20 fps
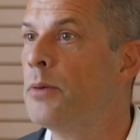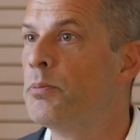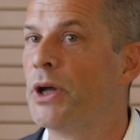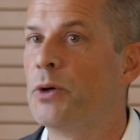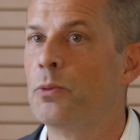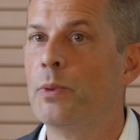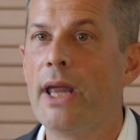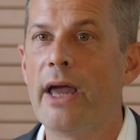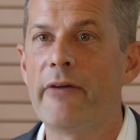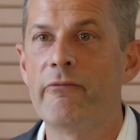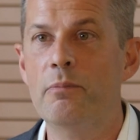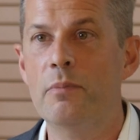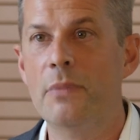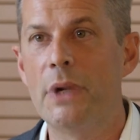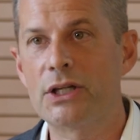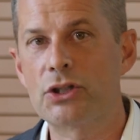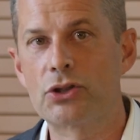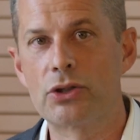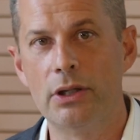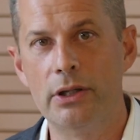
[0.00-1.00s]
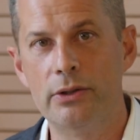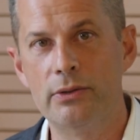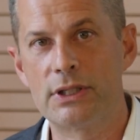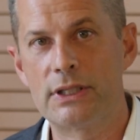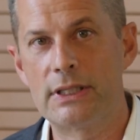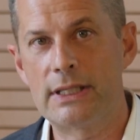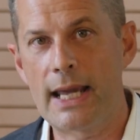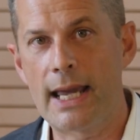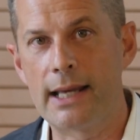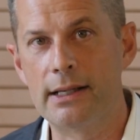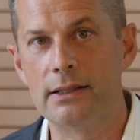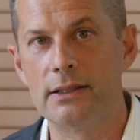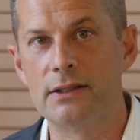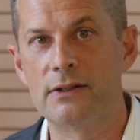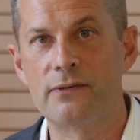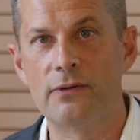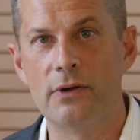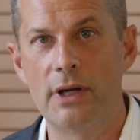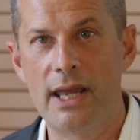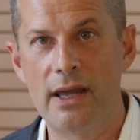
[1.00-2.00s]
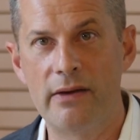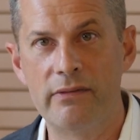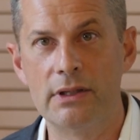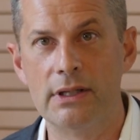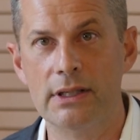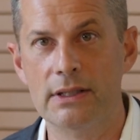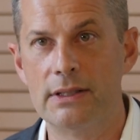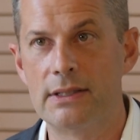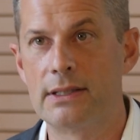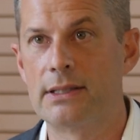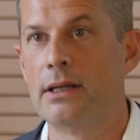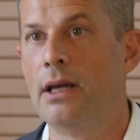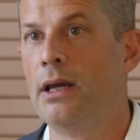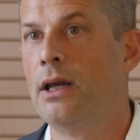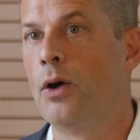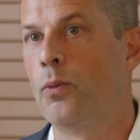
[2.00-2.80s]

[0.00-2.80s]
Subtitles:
but we have much lower standards for evidence